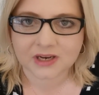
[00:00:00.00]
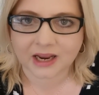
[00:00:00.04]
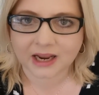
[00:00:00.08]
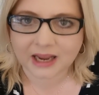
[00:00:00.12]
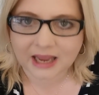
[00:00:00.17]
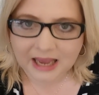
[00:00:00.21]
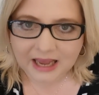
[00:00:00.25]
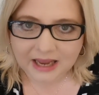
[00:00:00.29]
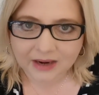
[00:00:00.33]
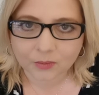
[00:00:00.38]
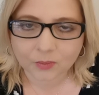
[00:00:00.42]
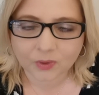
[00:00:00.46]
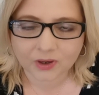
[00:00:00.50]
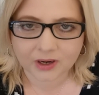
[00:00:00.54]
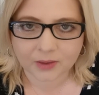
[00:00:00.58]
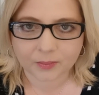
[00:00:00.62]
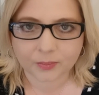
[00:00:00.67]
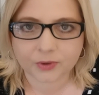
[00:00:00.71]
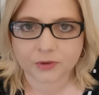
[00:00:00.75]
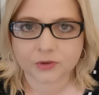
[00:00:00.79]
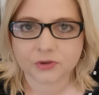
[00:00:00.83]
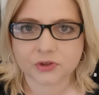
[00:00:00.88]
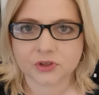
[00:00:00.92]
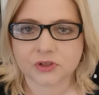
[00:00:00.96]
Again, when I
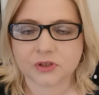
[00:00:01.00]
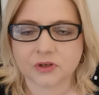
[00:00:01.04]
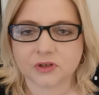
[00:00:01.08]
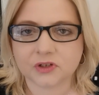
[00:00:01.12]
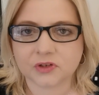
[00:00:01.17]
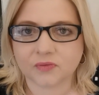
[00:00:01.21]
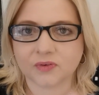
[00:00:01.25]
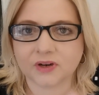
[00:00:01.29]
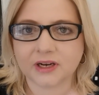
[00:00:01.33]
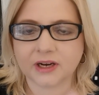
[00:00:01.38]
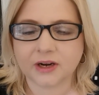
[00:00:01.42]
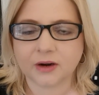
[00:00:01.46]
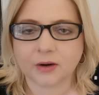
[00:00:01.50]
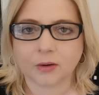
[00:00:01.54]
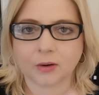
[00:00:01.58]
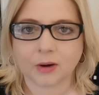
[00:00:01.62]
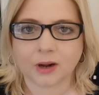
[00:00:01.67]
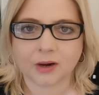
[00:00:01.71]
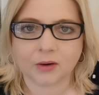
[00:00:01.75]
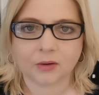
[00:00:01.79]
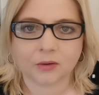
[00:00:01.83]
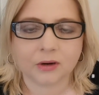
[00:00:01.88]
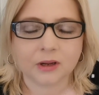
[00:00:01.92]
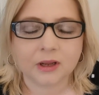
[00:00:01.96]
post this video,
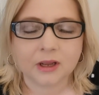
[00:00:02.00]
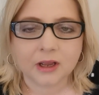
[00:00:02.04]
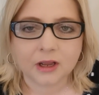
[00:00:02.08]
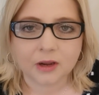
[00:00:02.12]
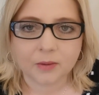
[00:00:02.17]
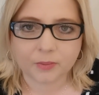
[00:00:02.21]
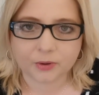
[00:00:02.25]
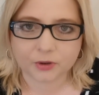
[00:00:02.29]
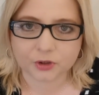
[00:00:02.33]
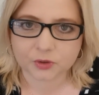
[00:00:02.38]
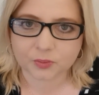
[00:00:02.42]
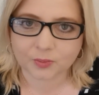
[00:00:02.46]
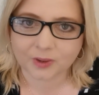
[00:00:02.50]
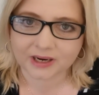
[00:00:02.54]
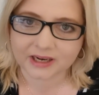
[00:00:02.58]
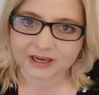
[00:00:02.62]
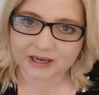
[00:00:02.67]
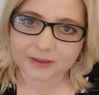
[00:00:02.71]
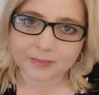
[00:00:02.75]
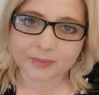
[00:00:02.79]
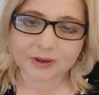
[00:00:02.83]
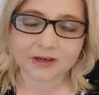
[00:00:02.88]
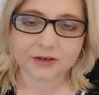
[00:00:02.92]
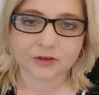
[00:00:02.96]
I'll post my
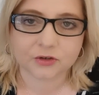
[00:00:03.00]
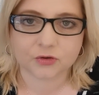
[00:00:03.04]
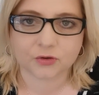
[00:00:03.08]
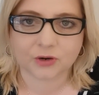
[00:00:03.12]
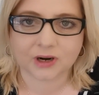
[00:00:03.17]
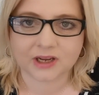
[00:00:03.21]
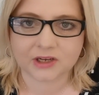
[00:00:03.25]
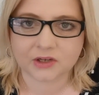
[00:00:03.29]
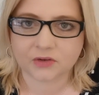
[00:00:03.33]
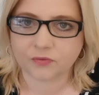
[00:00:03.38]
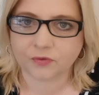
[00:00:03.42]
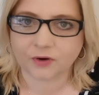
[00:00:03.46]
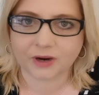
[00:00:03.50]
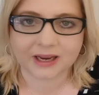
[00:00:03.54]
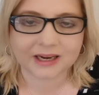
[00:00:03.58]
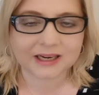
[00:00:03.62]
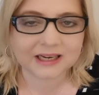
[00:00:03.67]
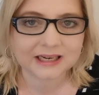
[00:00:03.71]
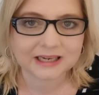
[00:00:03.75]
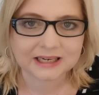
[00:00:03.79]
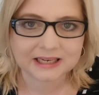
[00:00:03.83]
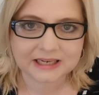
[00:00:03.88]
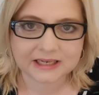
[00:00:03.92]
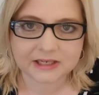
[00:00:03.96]
email address for
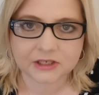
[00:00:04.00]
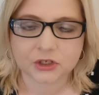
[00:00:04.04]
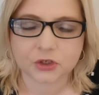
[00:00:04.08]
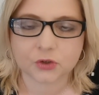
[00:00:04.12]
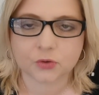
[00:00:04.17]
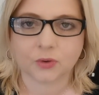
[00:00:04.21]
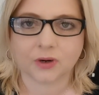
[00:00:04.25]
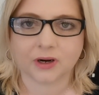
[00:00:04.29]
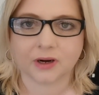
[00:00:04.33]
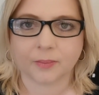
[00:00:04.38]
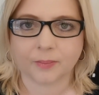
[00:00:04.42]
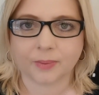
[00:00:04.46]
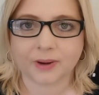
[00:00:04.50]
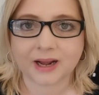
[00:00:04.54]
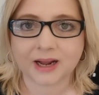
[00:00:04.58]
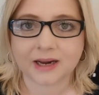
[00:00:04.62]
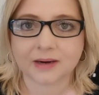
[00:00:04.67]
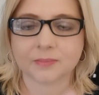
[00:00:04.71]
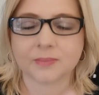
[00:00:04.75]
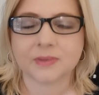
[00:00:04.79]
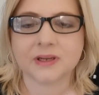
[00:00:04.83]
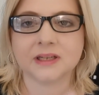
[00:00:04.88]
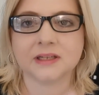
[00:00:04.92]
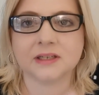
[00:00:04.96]
any leads to an
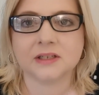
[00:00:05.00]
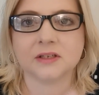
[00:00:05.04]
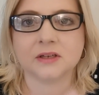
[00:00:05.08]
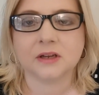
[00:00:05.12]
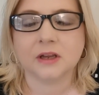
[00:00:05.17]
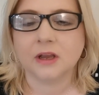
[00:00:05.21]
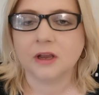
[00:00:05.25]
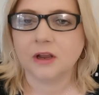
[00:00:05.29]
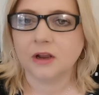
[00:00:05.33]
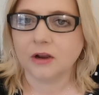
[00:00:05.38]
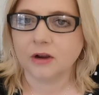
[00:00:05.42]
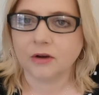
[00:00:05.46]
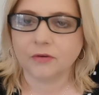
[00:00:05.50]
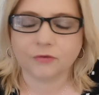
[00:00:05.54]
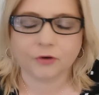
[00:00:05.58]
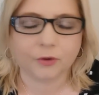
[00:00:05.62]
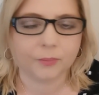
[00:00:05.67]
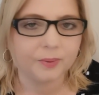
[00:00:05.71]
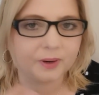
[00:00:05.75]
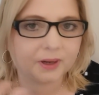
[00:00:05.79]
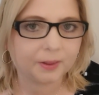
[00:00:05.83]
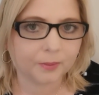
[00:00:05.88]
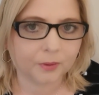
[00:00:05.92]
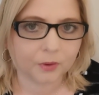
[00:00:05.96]
apartment, for
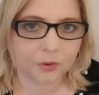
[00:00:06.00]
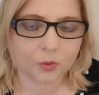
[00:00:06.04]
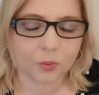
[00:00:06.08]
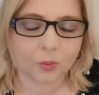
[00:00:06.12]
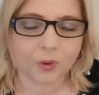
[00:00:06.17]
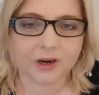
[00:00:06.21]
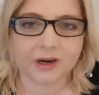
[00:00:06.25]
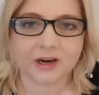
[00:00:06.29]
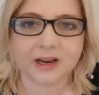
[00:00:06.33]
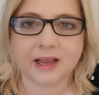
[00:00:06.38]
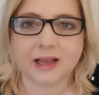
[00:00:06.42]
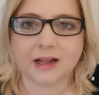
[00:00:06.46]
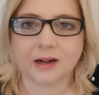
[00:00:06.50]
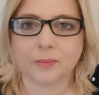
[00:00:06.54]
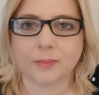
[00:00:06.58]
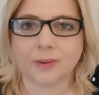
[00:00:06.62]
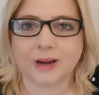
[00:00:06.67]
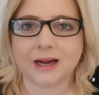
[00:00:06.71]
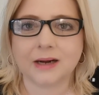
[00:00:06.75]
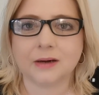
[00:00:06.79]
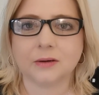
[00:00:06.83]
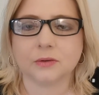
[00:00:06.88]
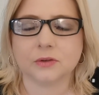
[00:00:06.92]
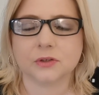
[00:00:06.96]
people who want to help
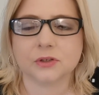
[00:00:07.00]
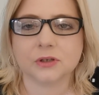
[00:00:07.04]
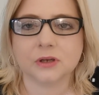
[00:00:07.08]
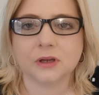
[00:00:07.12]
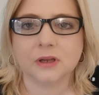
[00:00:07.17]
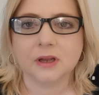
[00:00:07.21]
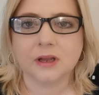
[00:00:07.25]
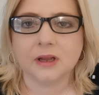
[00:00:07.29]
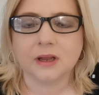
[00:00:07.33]
out